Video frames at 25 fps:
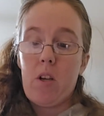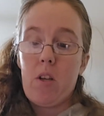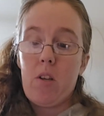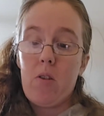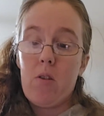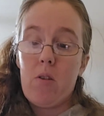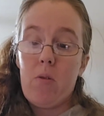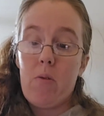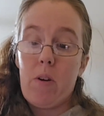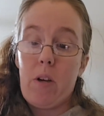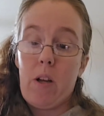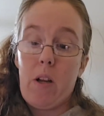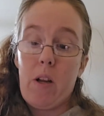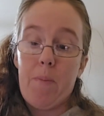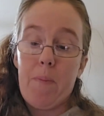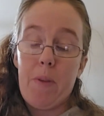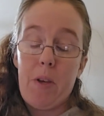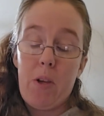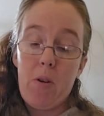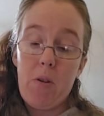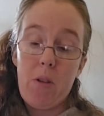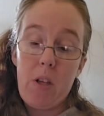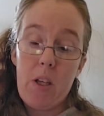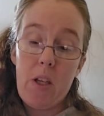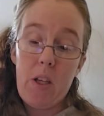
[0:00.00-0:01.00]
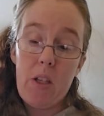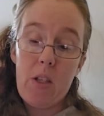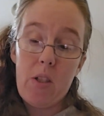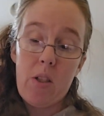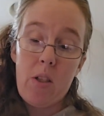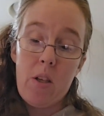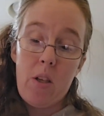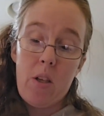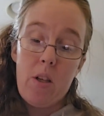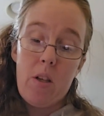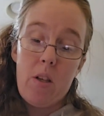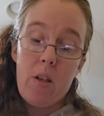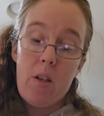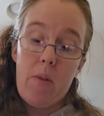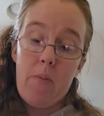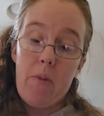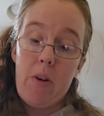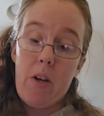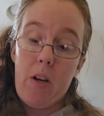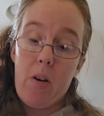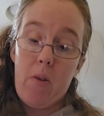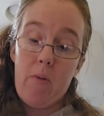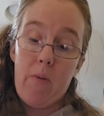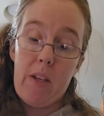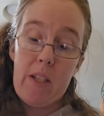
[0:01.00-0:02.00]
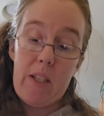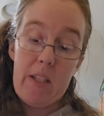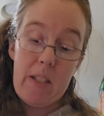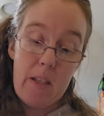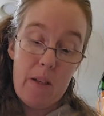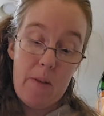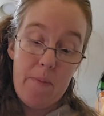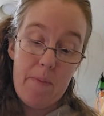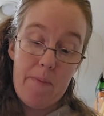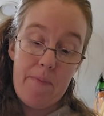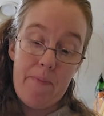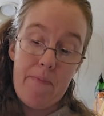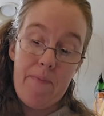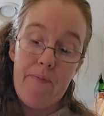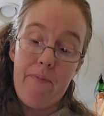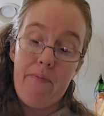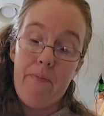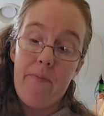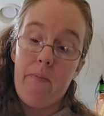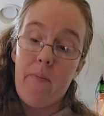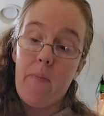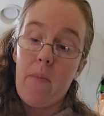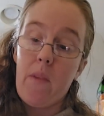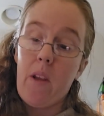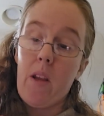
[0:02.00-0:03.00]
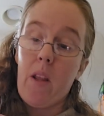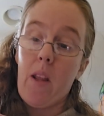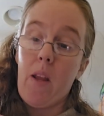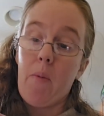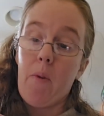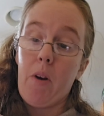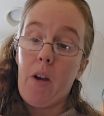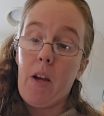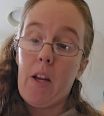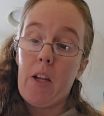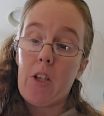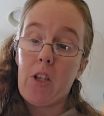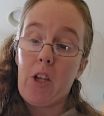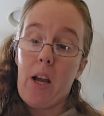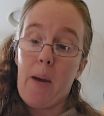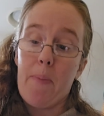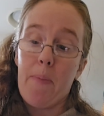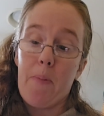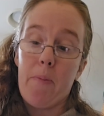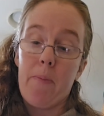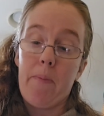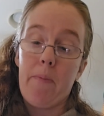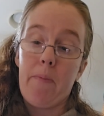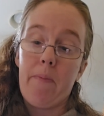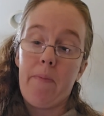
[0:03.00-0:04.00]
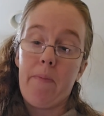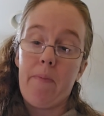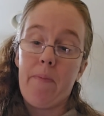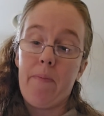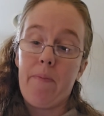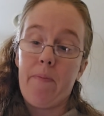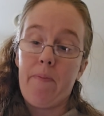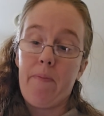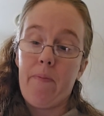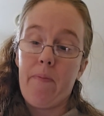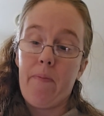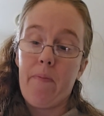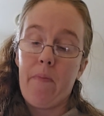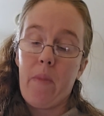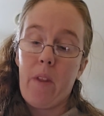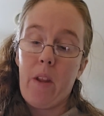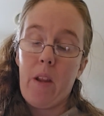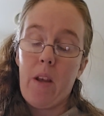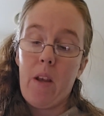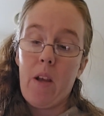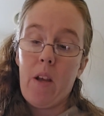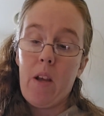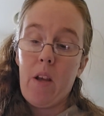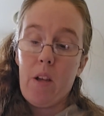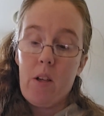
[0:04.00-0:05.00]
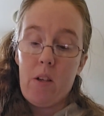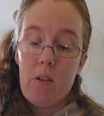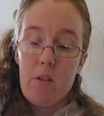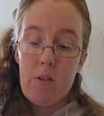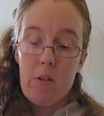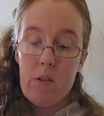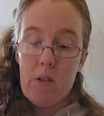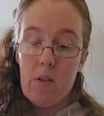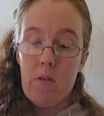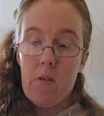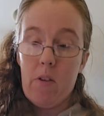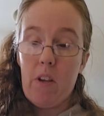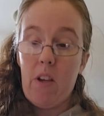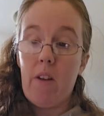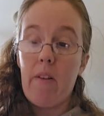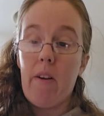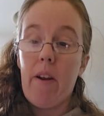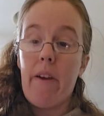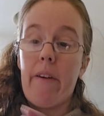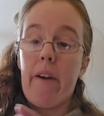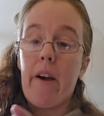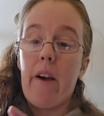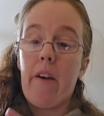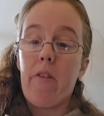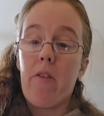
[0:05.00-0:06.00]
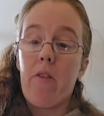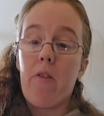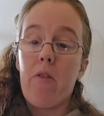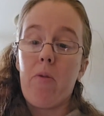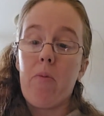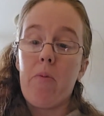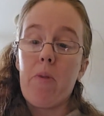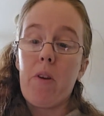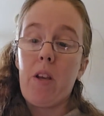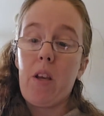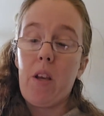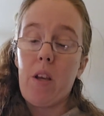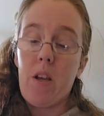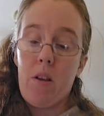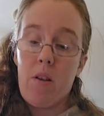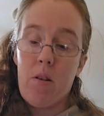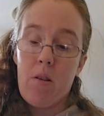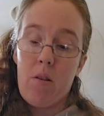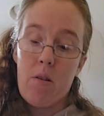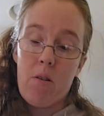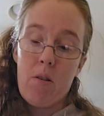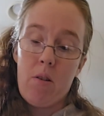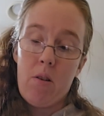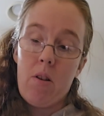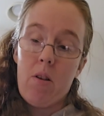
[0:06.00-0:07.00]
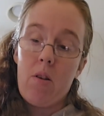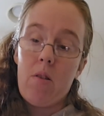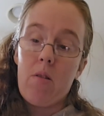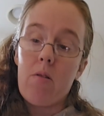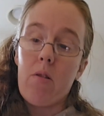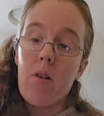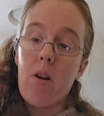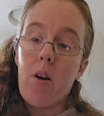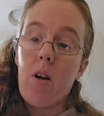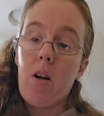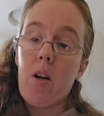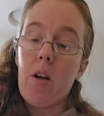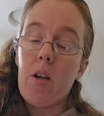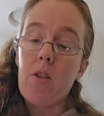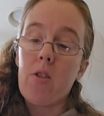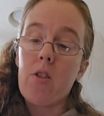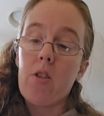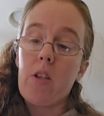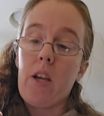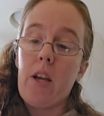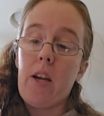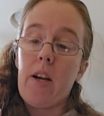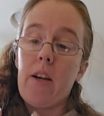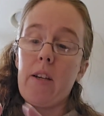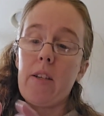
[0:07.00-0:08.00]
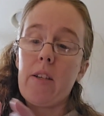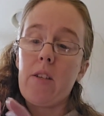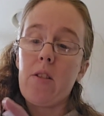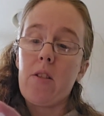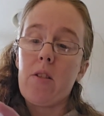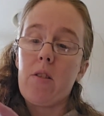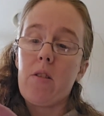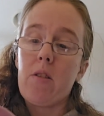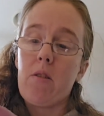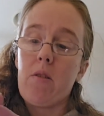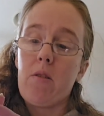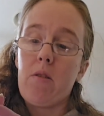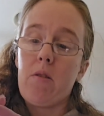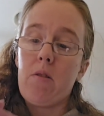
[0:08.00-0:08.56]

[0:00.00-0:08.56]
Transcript: So we're going to peel these, then we're going to rinse them, and then we're going to chop them. So here I've got 3 large carrots.